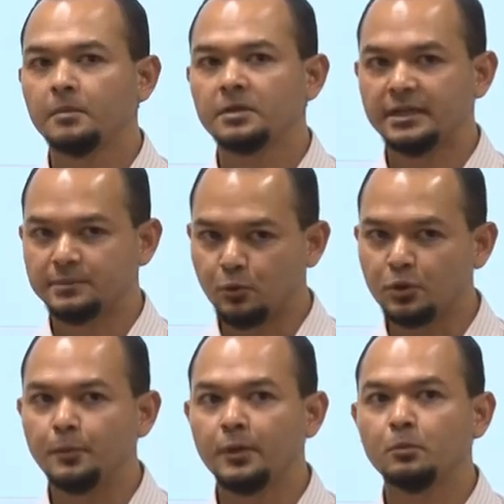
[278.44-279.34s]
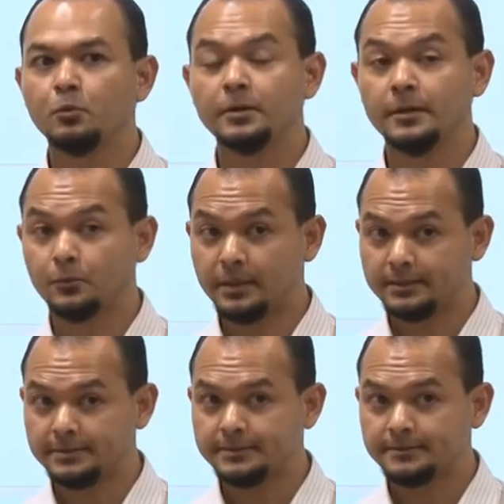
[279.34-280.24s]
respond more than
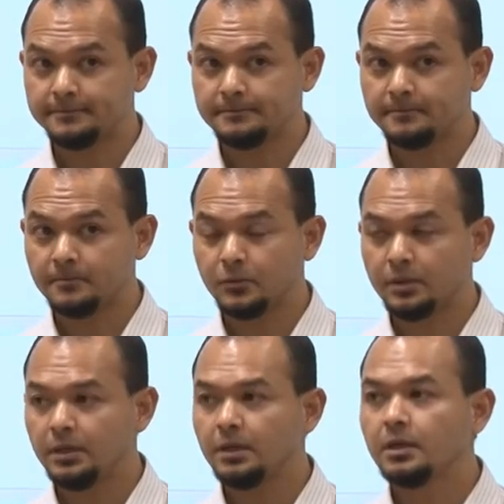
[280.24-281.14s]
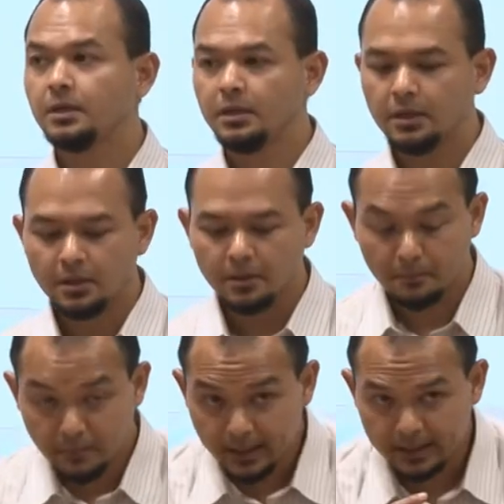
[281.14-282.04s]
once. Okay?
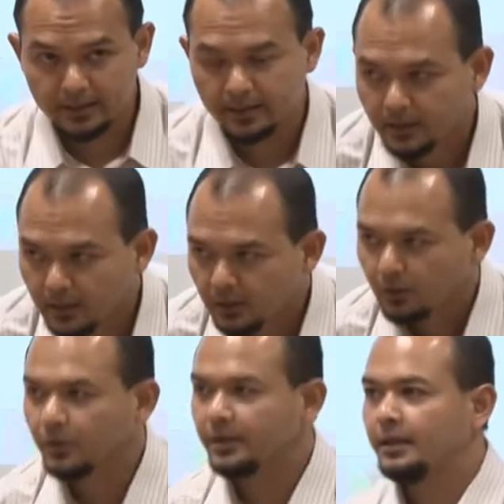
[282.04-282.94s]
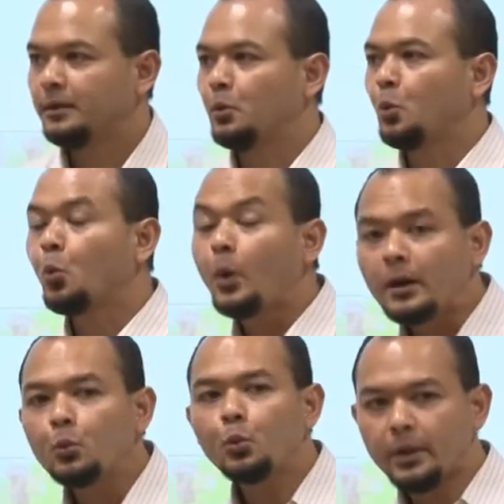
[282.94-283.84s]
But, okay,
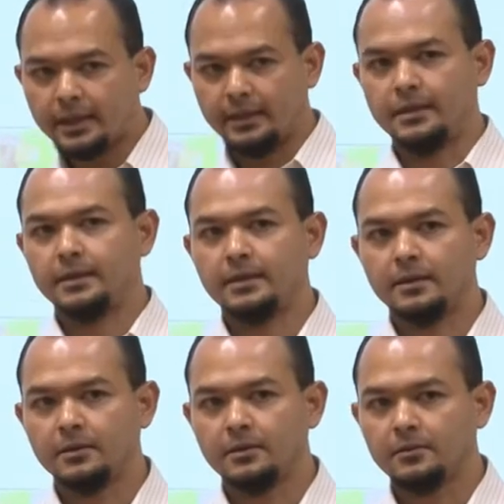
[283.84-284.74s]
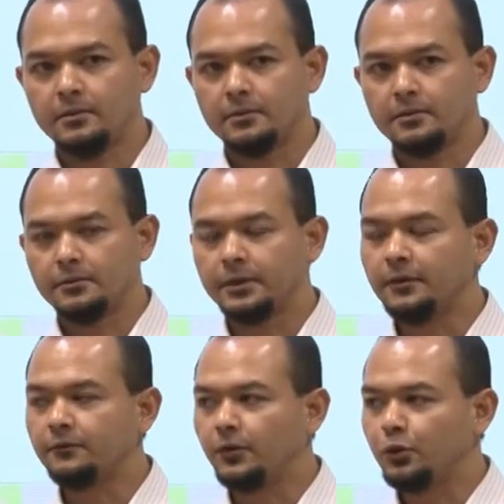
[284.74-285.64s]
one way,
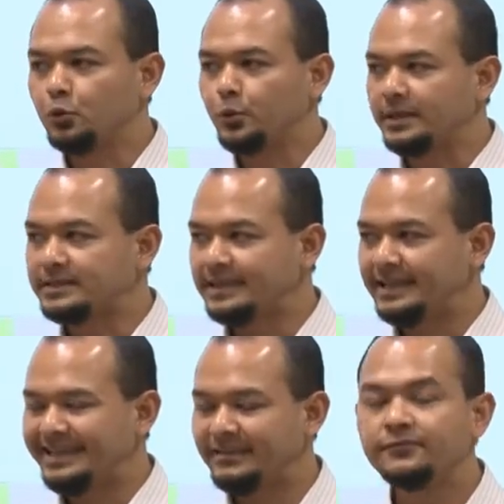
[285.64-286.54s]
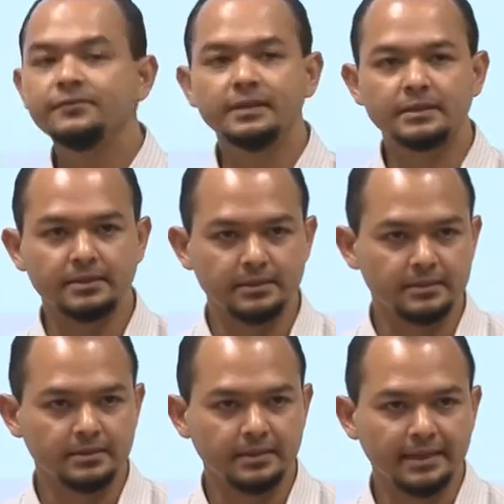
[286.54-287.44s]
okay, for you to actually
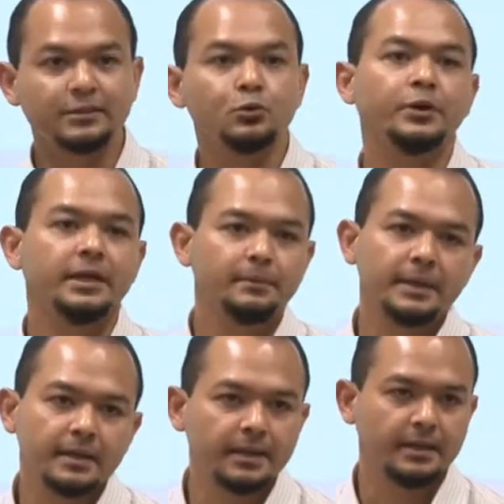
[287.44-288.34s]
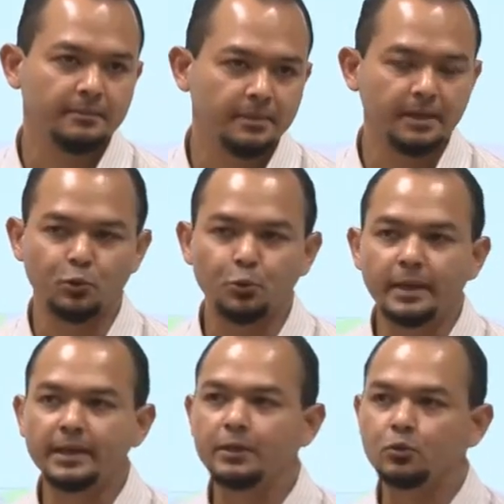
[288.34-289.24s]
filter, it's already been done, but you
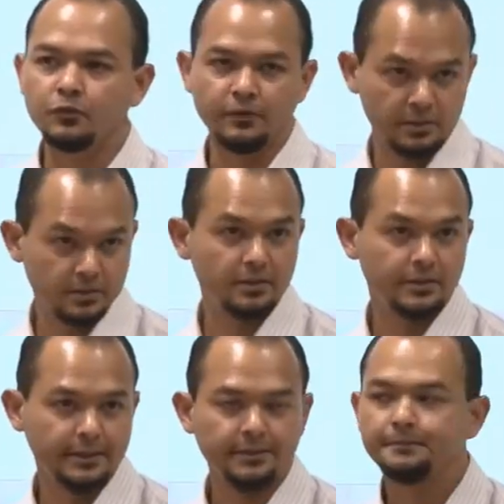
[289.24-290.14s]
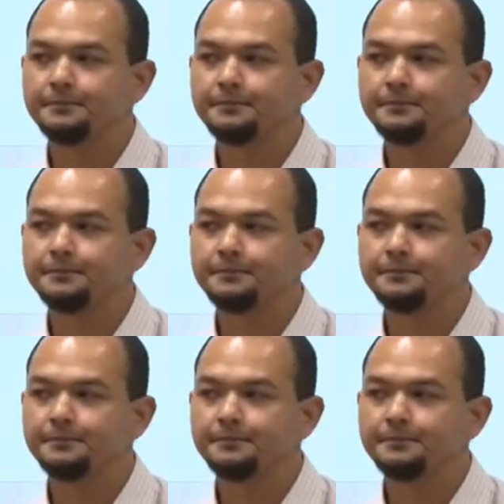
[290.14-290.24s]
may need to filter, right?